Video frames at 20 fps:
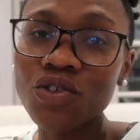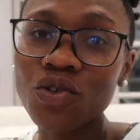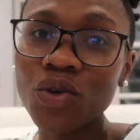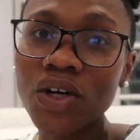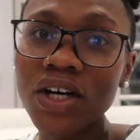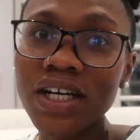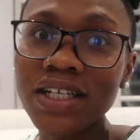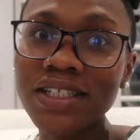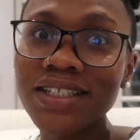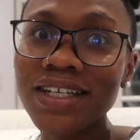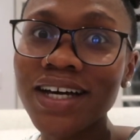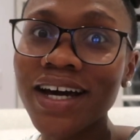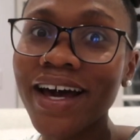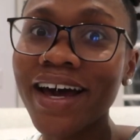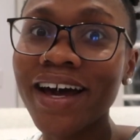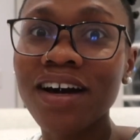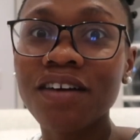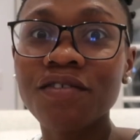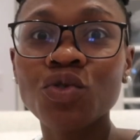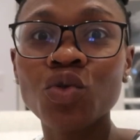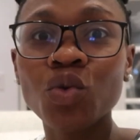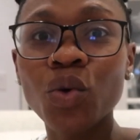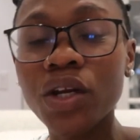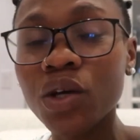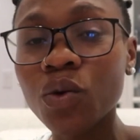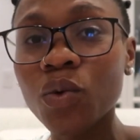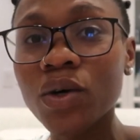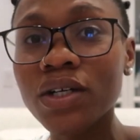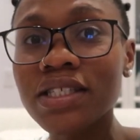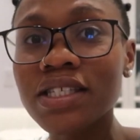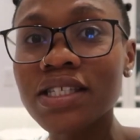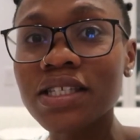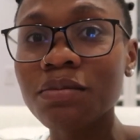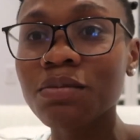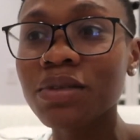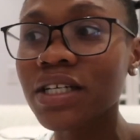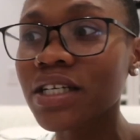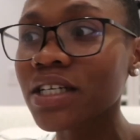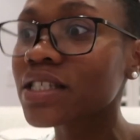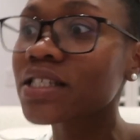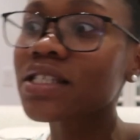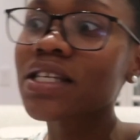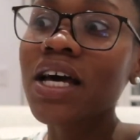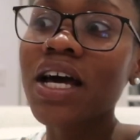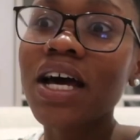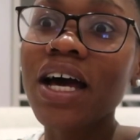Uganda. I have 21 siblings.